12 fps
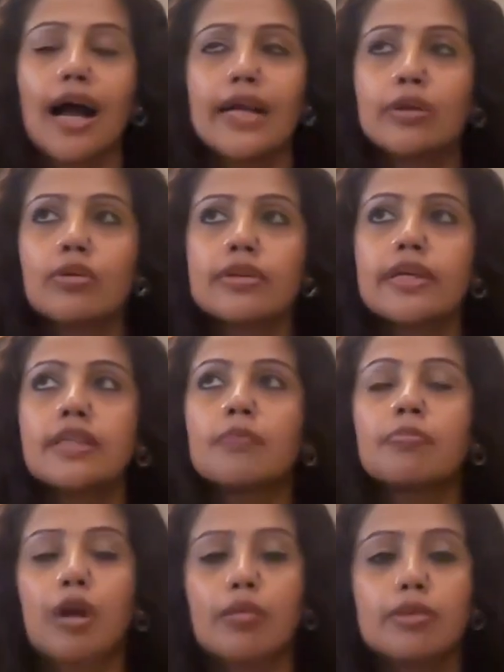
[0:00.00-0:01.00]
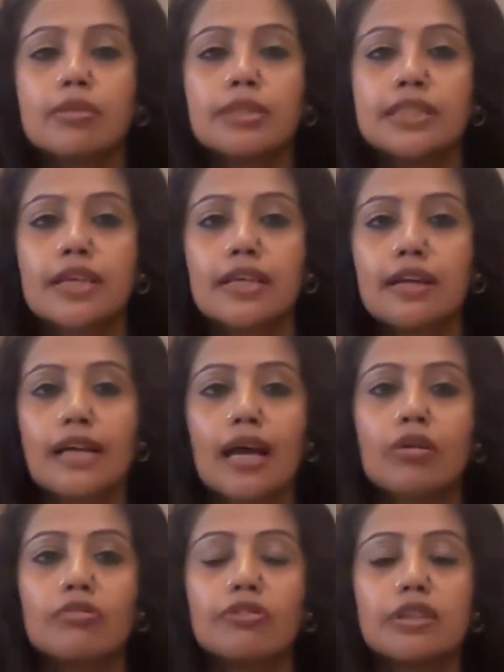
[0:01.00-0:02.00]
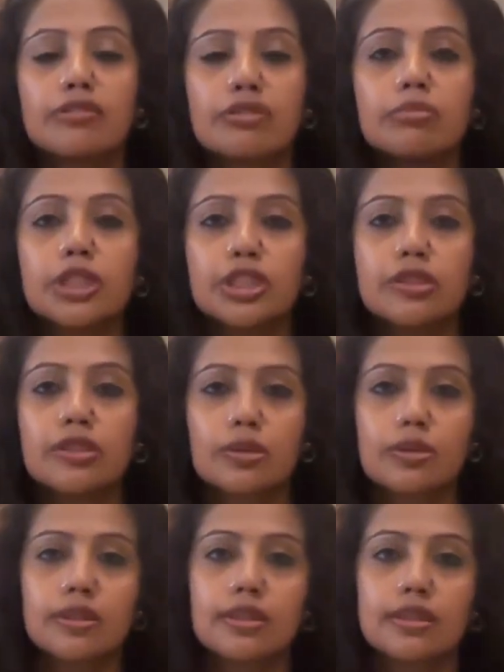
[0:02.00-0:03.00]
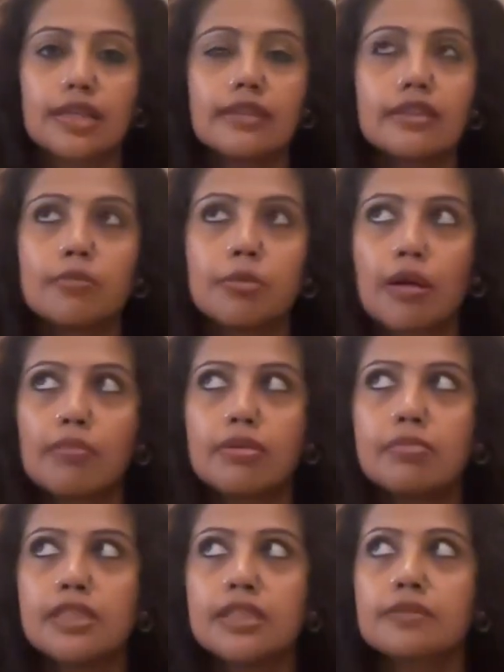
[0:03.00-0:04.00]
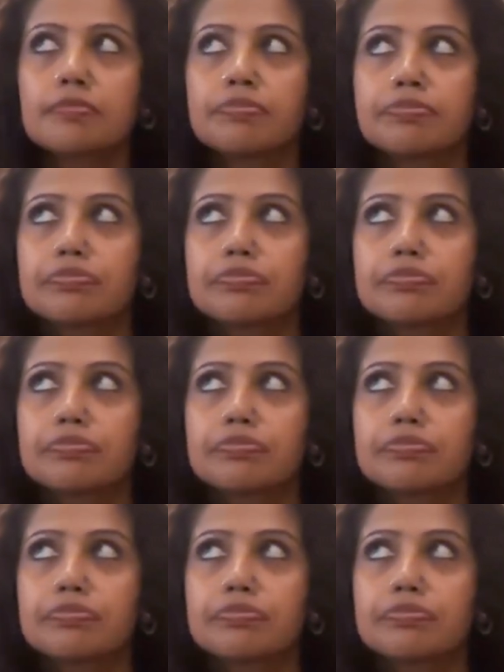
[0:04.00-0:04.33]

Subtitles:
I don't think the problem is there are lack of information sources. I think the problem is